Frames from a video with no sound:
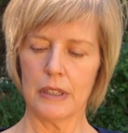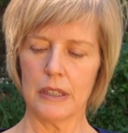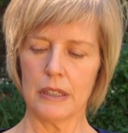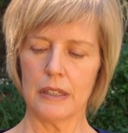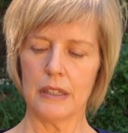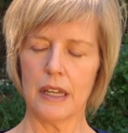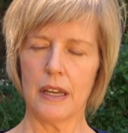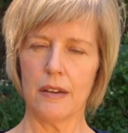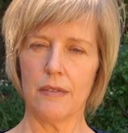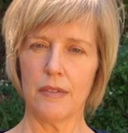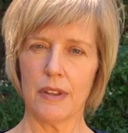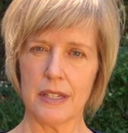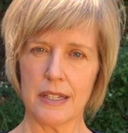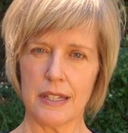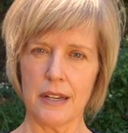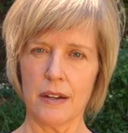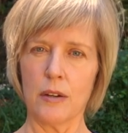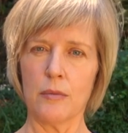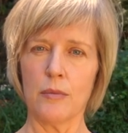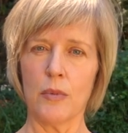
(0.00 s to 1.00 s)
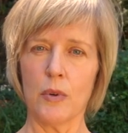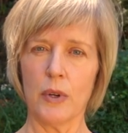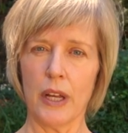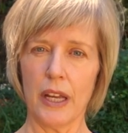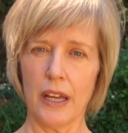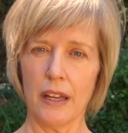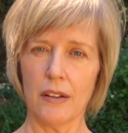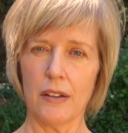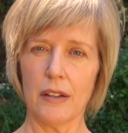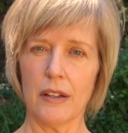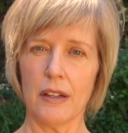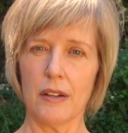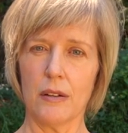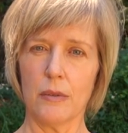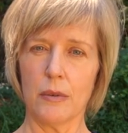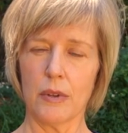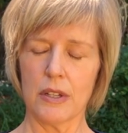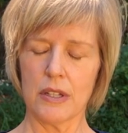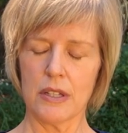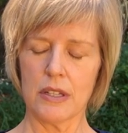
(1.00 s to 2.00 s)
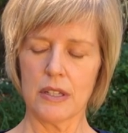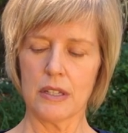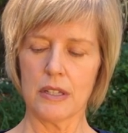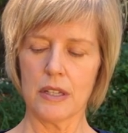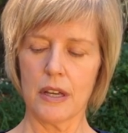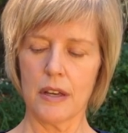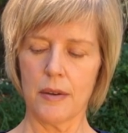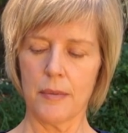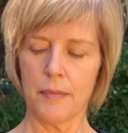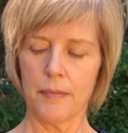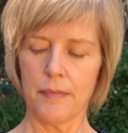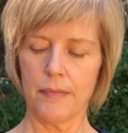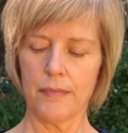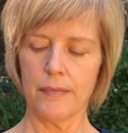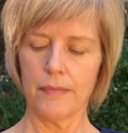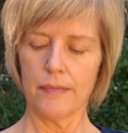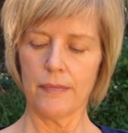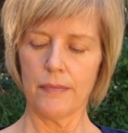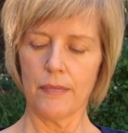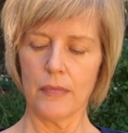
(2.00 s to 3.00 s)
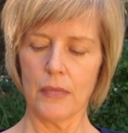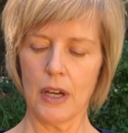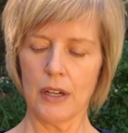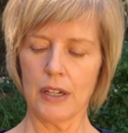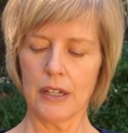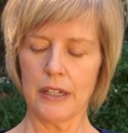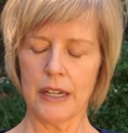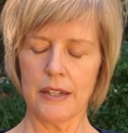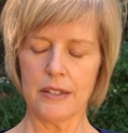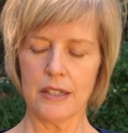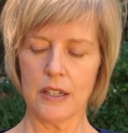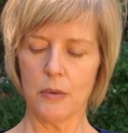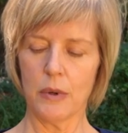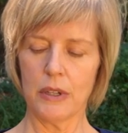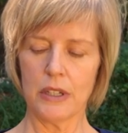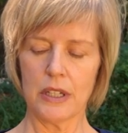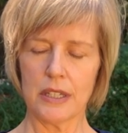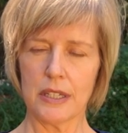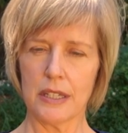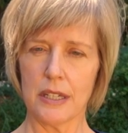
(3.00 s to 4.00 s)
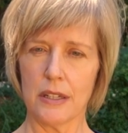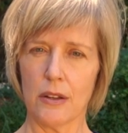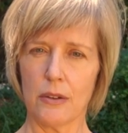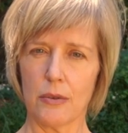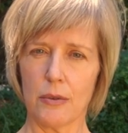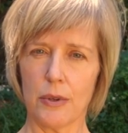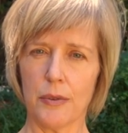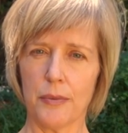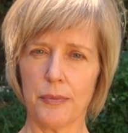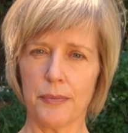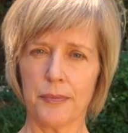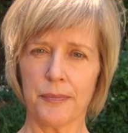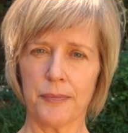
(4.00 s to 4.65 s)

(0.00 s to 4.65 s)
leave the ceremony. It was not an easy one to sit through.